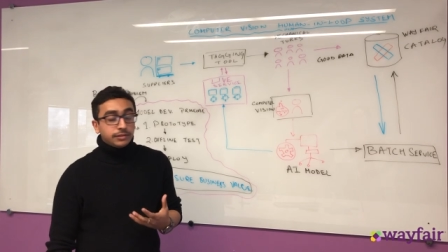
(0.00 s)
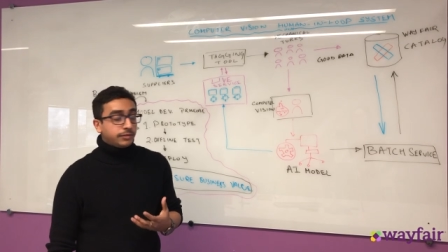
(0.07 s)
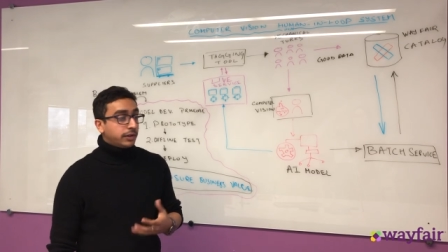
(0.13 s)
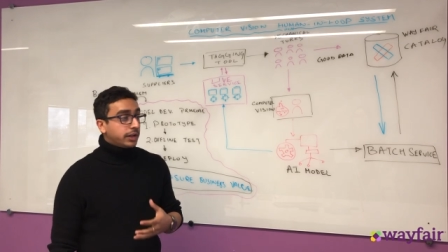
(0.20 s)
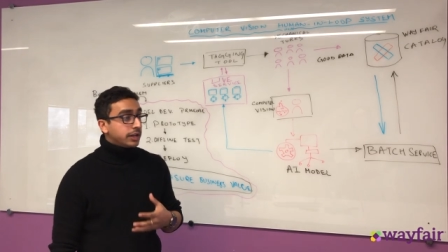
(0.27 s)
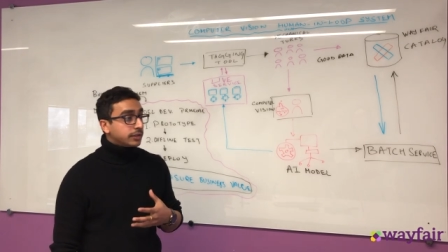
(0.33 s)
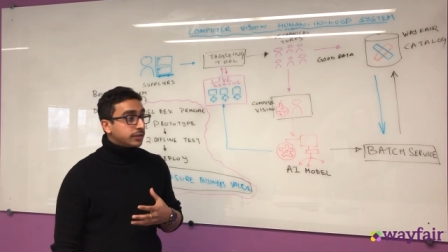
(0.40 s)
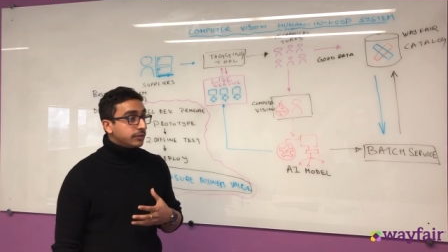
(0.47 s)
for
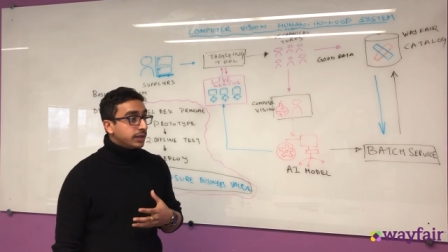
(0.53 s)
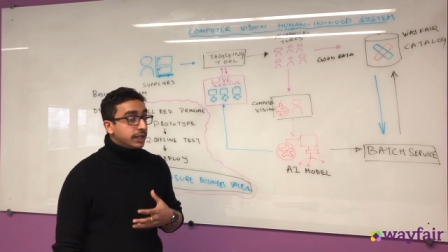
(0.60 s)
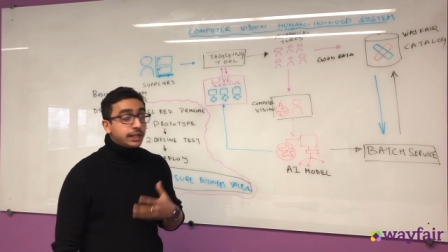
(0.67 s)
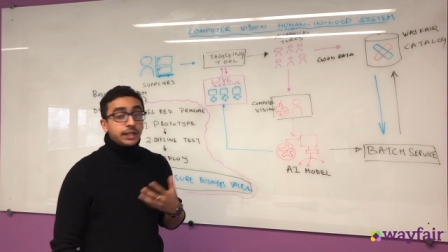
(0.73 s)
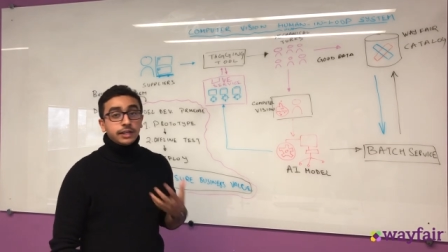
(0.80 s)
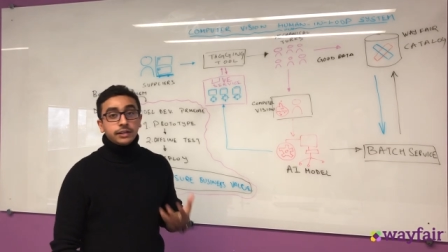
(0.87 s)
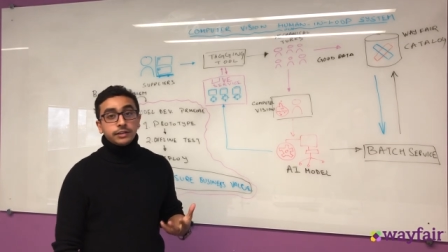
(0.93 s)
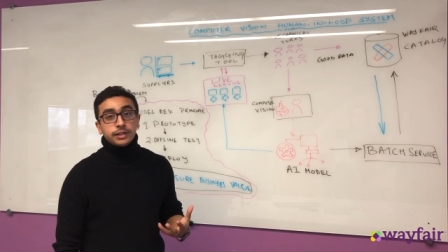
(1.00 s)
us to
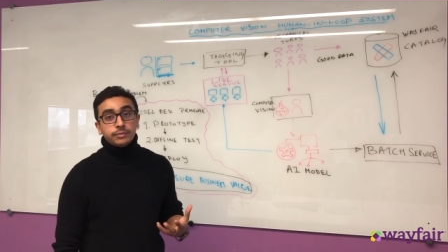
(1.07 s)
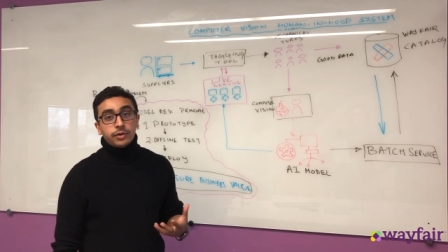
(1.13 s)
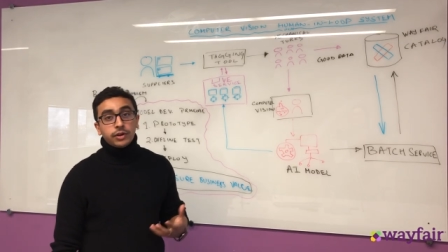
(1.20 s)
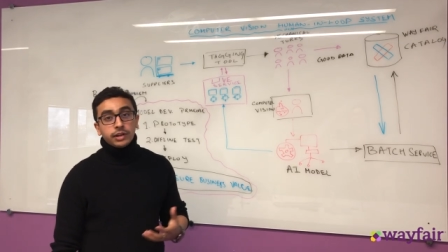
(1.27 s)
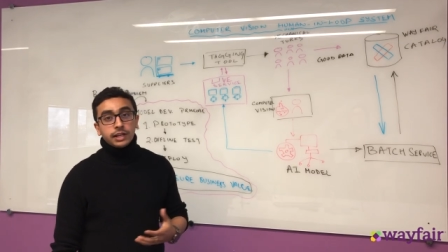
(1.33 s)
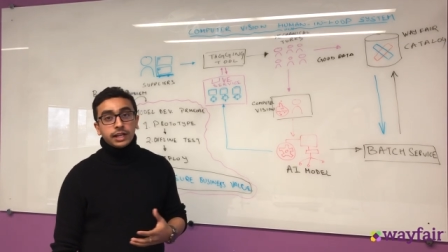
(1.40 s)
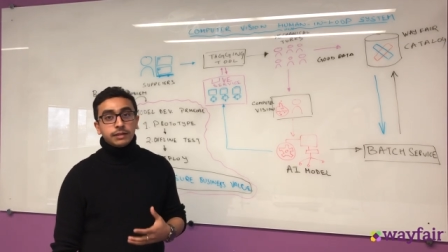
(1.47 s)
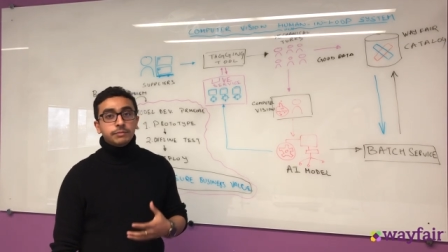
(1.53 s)
iterate on the
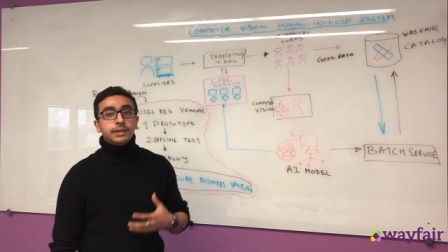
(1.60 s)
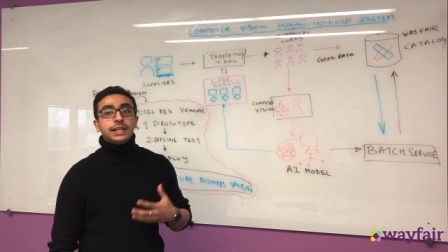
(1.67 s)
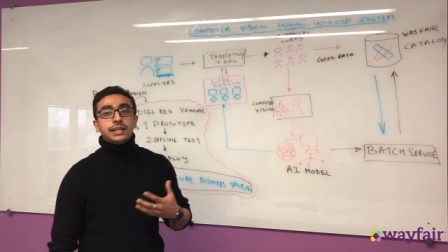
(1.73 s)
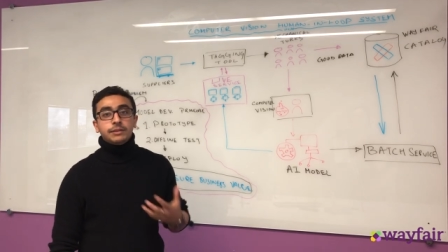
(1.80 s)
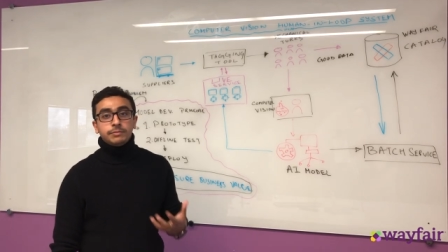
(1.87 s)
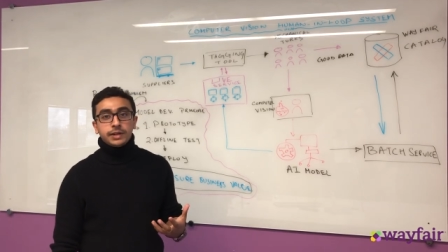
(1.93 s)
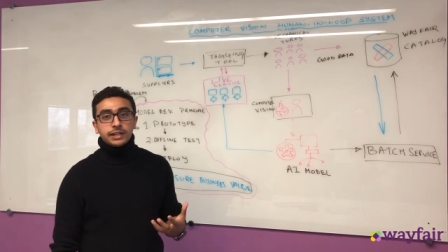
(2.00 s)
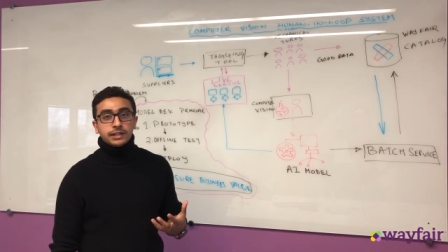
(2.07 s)
model and make
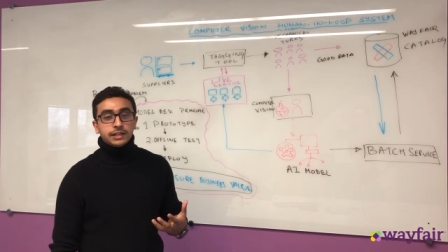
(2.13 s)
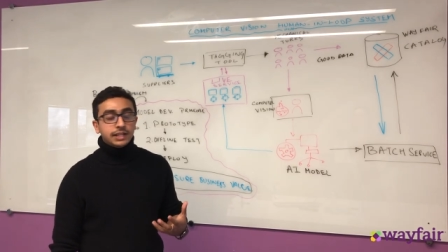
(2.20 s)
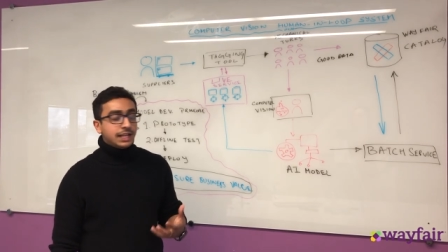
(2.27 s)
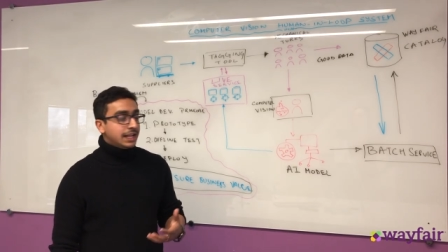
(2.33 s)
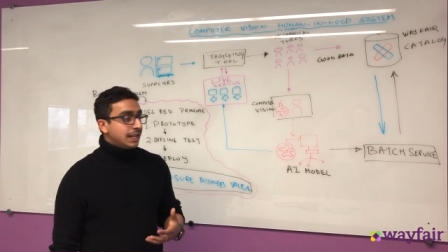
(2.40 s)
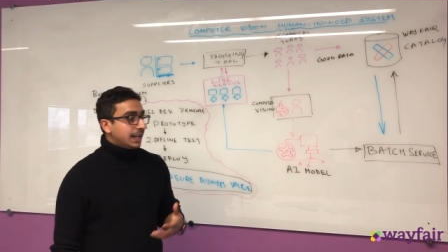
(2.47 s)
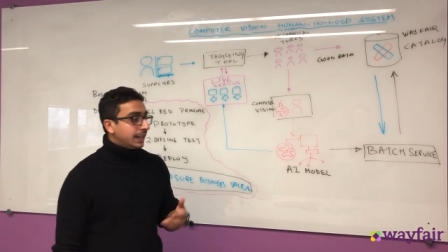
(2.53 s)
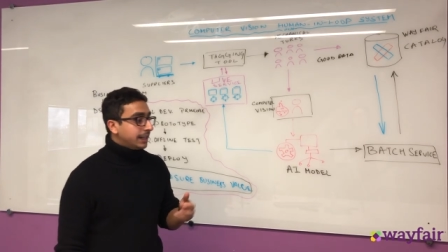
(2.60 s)
it better,
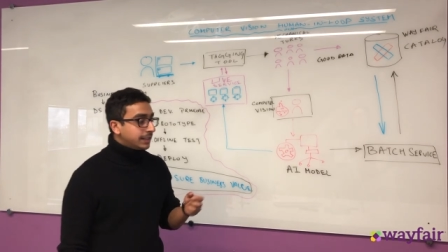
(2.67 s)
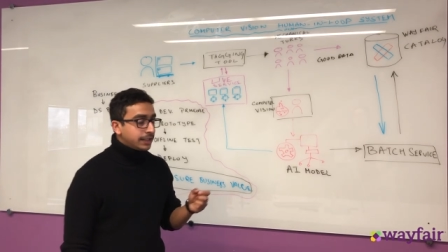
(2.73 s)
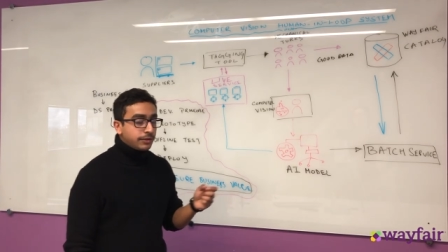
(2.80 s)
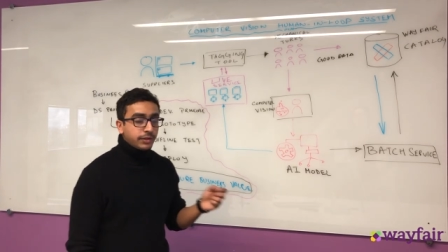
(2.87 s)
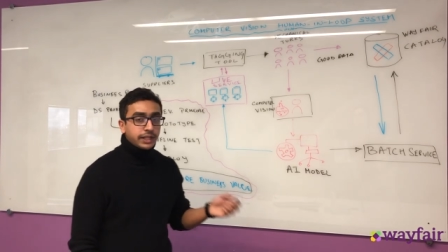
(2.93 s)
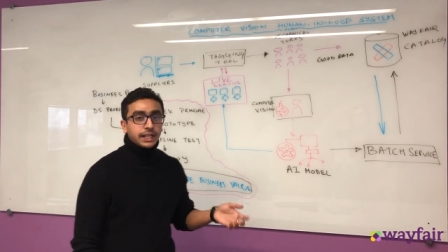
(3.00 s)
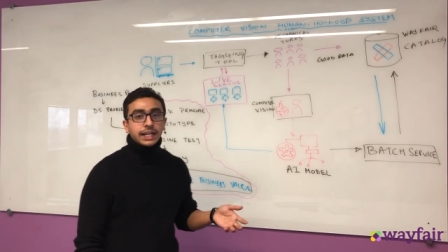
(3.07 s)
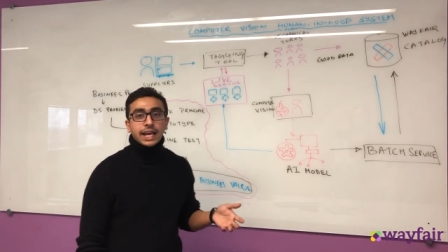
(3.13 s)

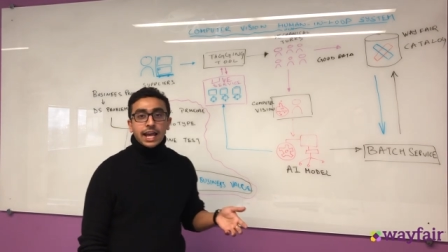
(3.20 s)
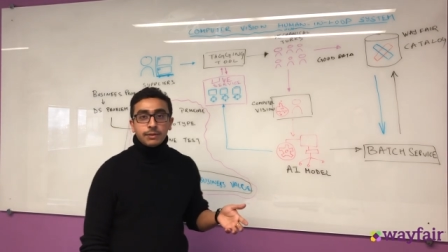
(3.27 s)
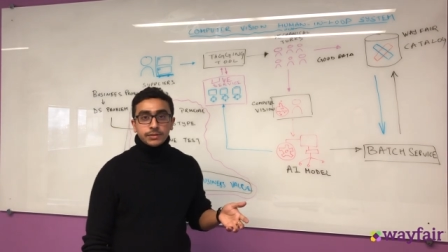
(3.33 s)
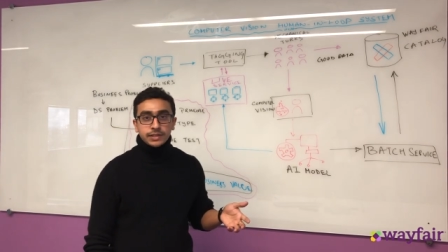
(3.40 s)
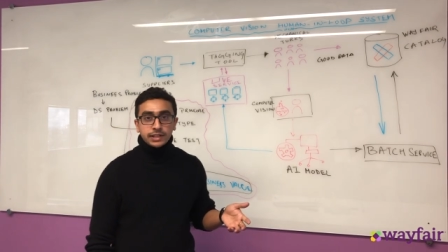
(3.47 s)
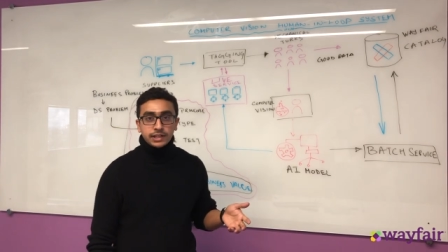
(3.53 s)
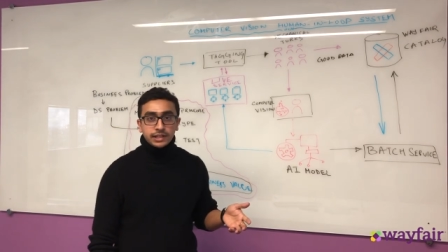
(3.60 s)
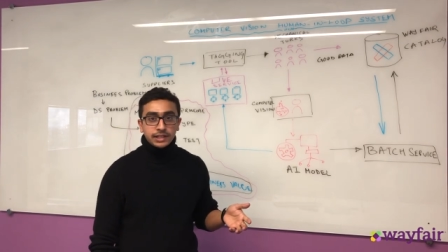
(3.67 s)
understand where the
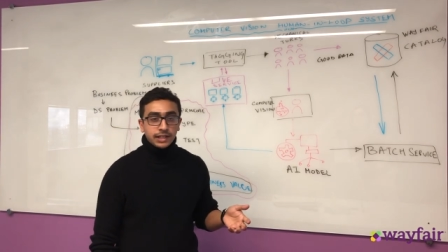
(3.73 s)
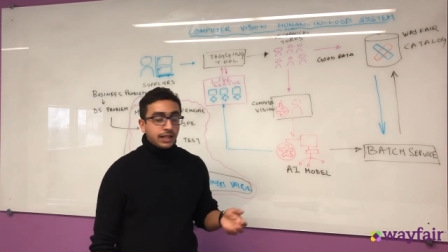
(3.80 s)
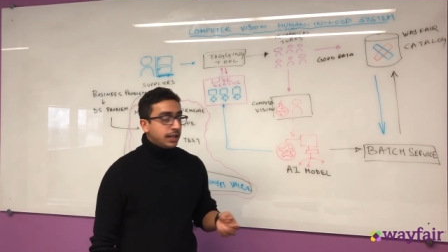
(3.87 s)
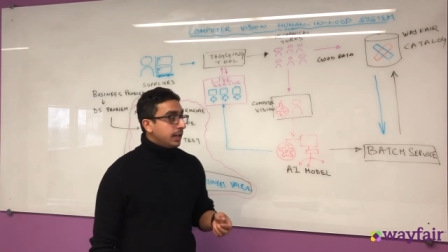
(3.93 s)
gaps are.